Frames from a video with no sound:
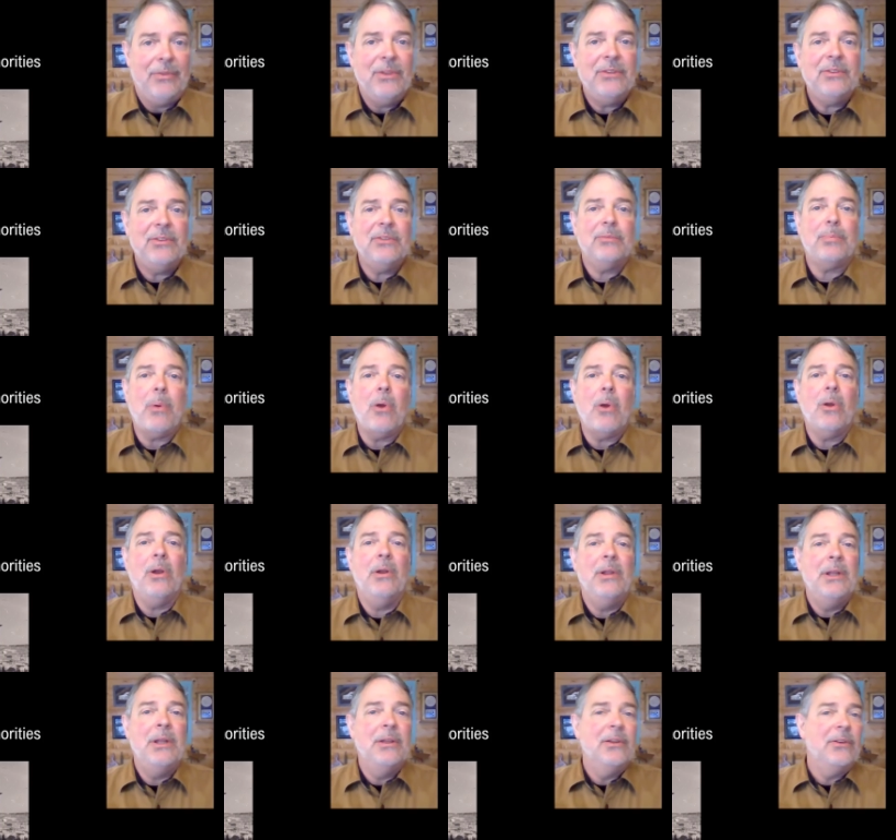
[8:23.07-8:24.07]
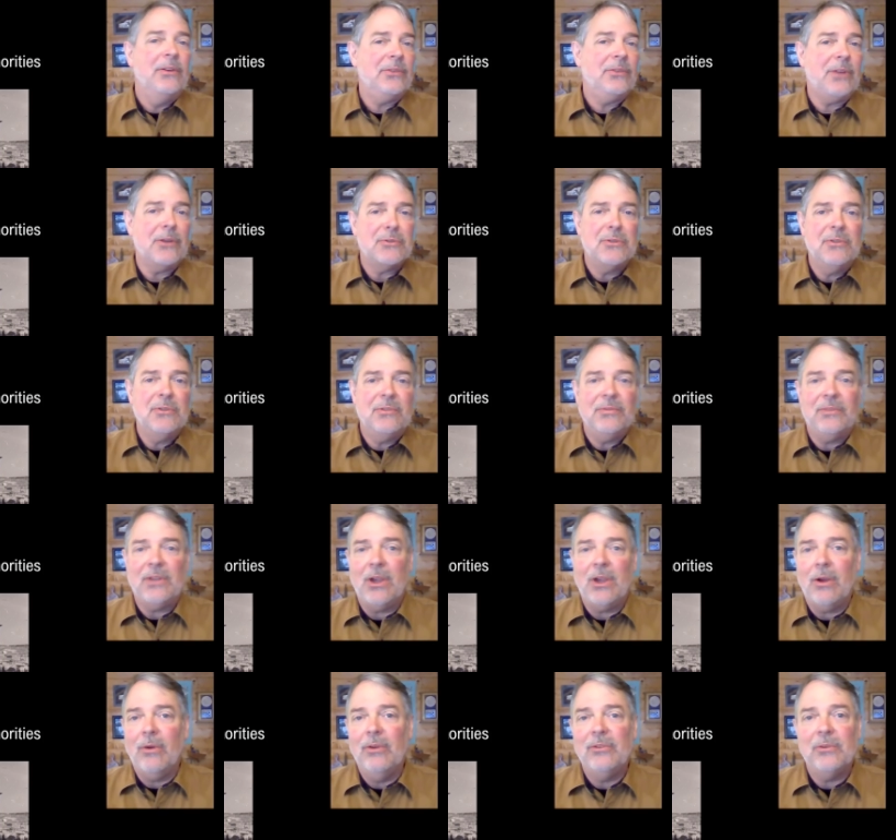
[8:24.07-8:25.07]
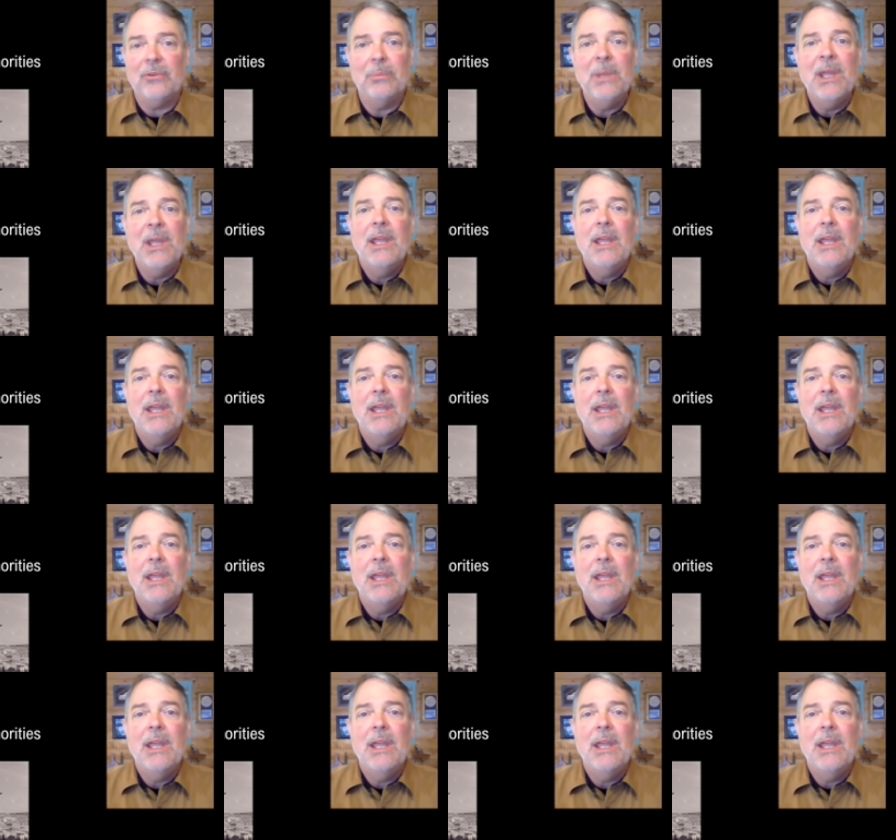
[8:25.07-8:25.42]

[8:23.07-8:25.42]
This is part in the discussions of terrorism.